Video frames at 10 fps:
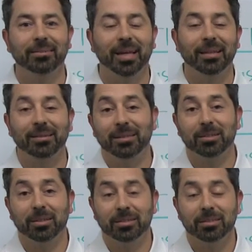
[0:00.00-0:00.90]
and
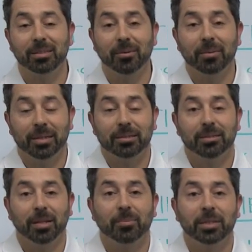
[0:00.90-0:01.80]
this is dumb,
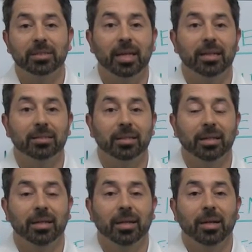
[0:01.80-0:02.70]
it's dumb to say this,
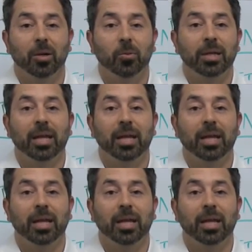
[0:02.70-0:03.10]
like, we